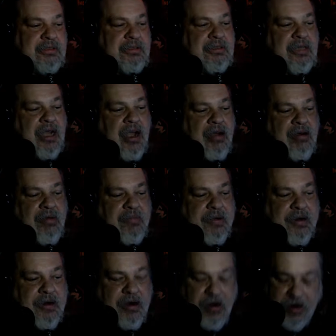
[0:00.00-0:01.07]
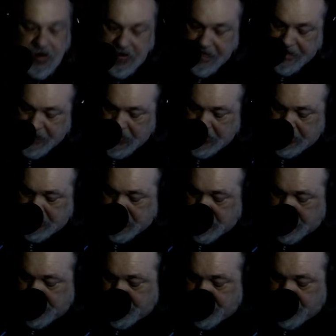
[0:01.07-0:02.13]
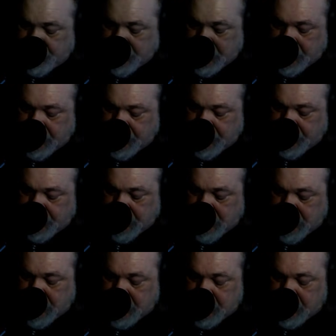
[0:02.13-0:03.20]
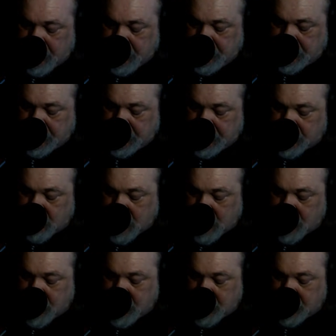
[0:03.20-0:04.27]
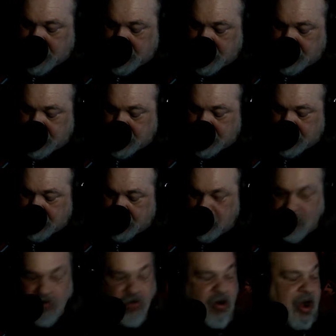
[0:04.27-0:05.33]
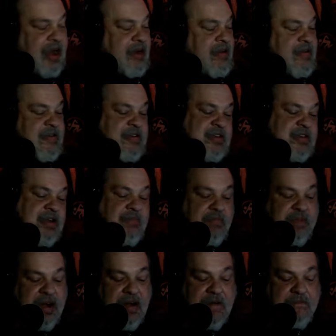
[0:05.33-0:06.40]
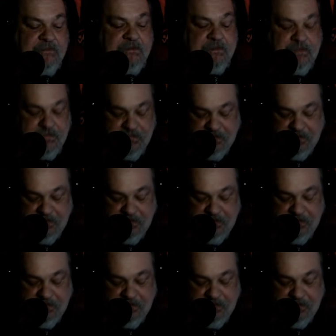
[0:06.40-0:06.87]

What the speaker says: I'll put it on there. It's gonna fucking fall off one of these days, right when I'm doing something great. I'm gonna be like,